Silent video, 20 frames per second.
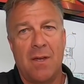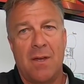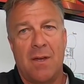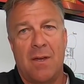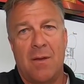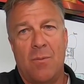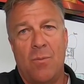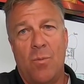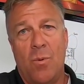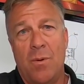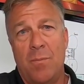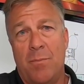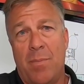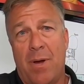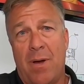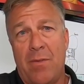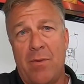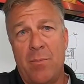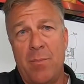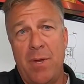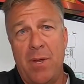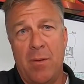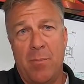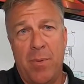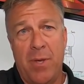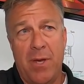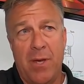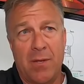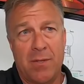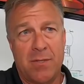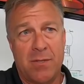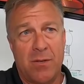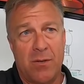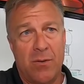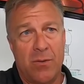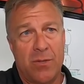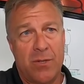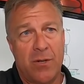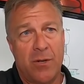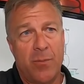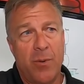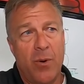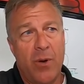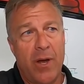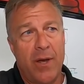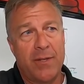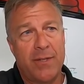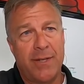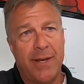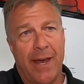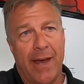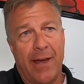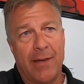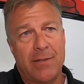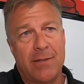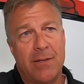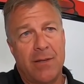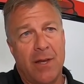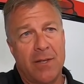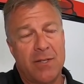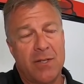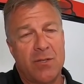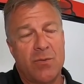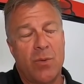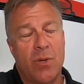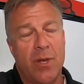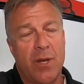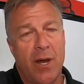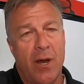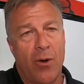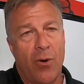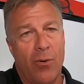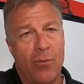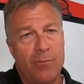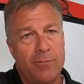uh, wouldn't bother me a bit. So Turbo S, yes, unless it's really narrow.